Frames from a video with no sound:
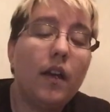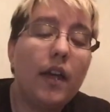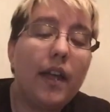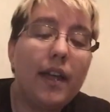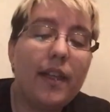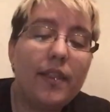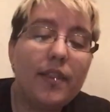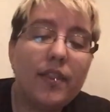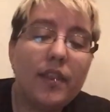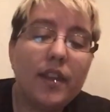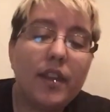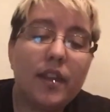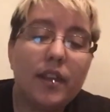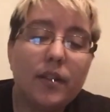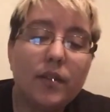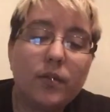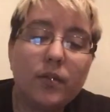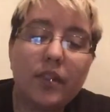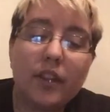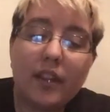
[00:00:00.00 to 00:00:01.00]
And
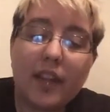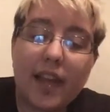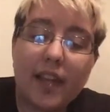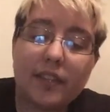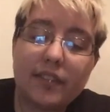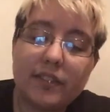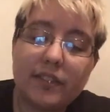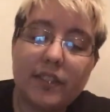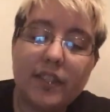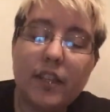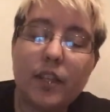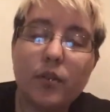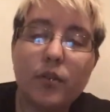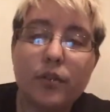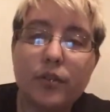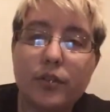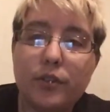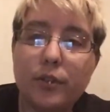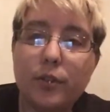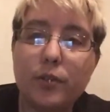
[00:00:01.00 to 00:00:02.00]
then the last year
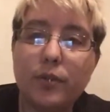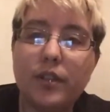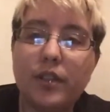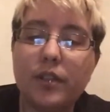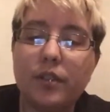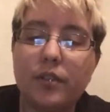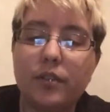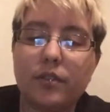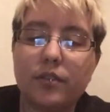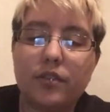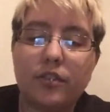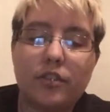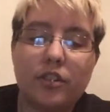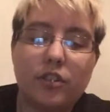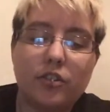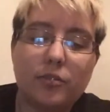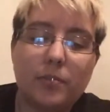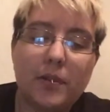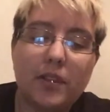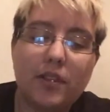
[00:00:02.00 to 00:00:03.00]
to 2 years,
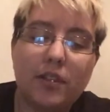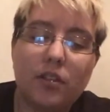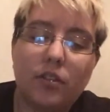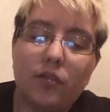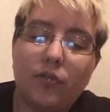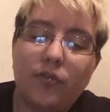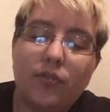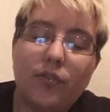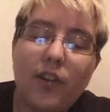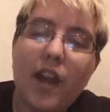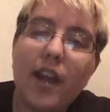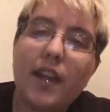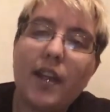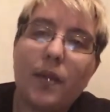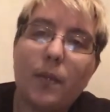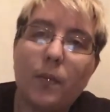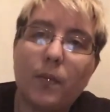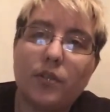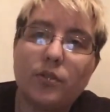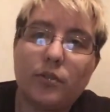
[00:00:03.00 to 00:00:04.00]
there's been this
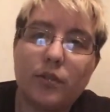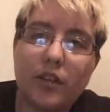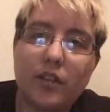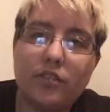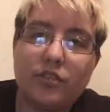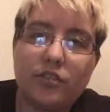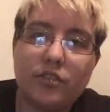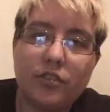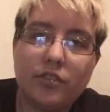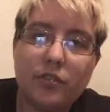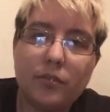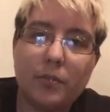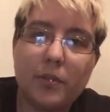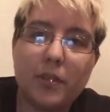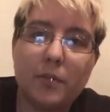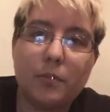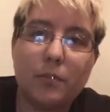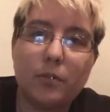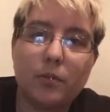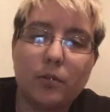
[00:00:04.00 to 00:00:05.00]
fight with transgender
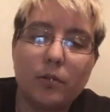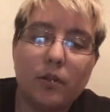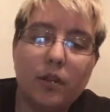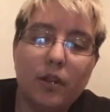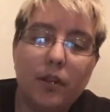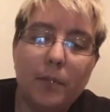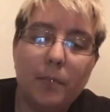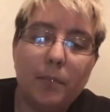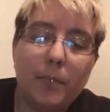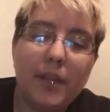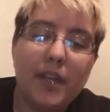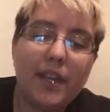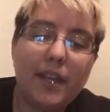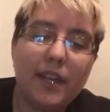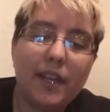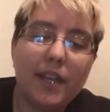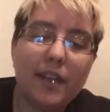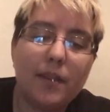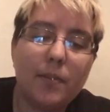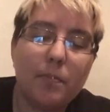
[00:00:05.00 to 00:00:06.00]
people
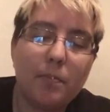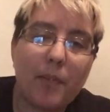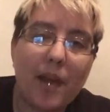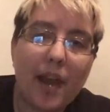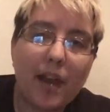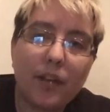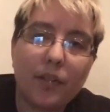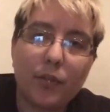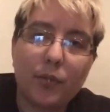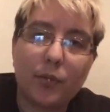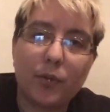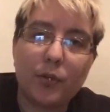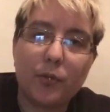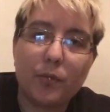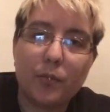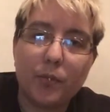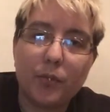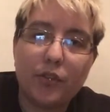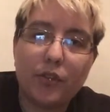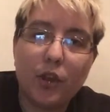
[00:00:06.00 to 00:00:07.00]
being in
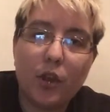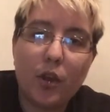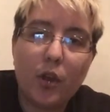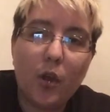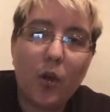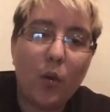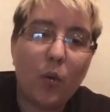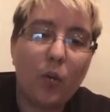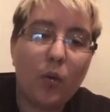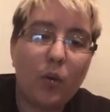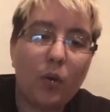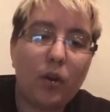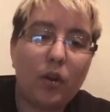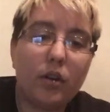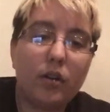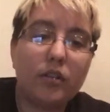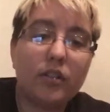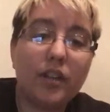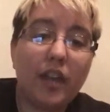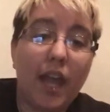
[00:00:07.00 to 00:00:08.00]
bathrooms
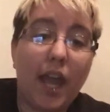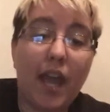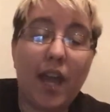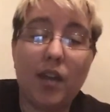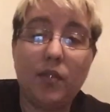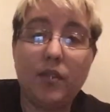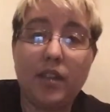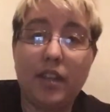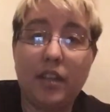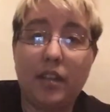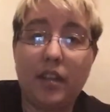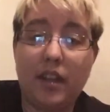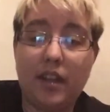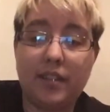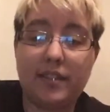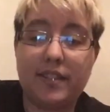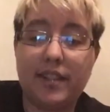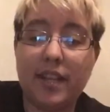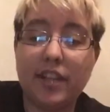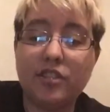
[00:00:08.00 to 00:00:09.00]
or having a
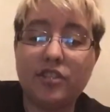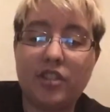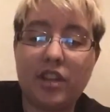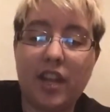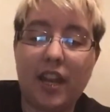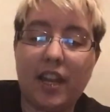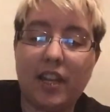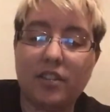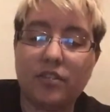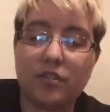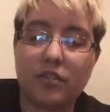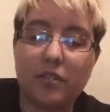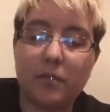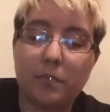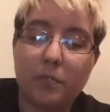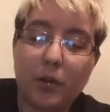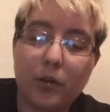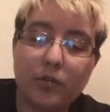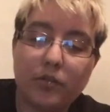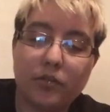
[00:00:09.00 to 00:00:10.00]
sex change or the
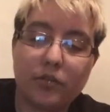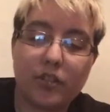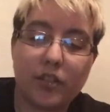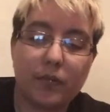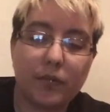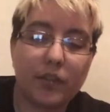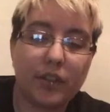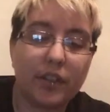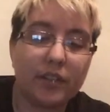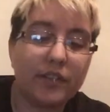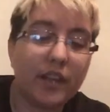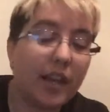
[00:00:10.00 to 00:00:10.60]
birth certificates.